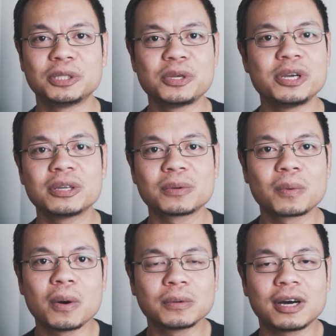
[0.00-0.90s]
You hear the
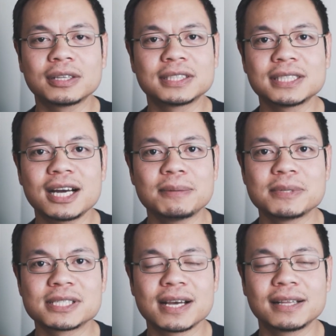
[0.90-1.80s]
quote all the time
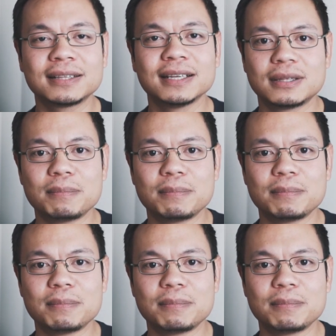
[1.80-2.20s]
is that